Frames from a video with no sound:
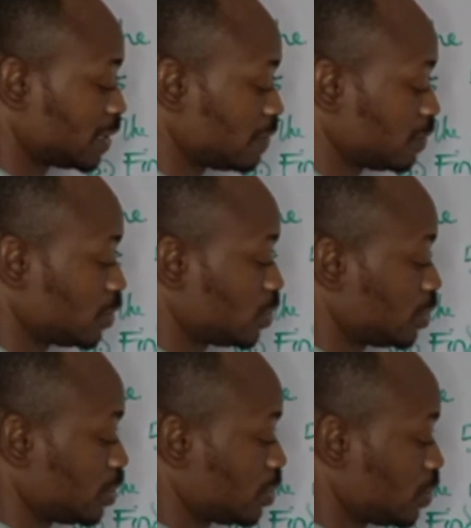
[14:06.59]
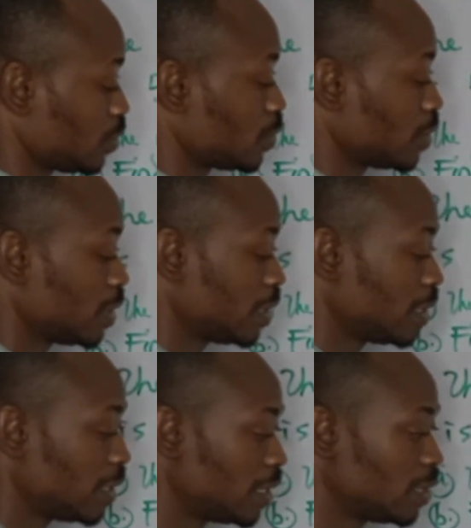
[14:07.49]
72
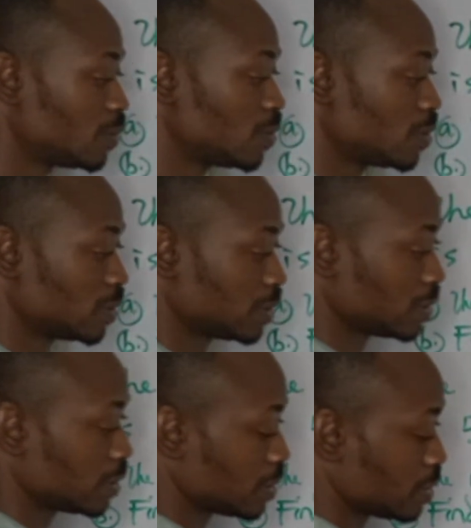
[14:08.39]
equals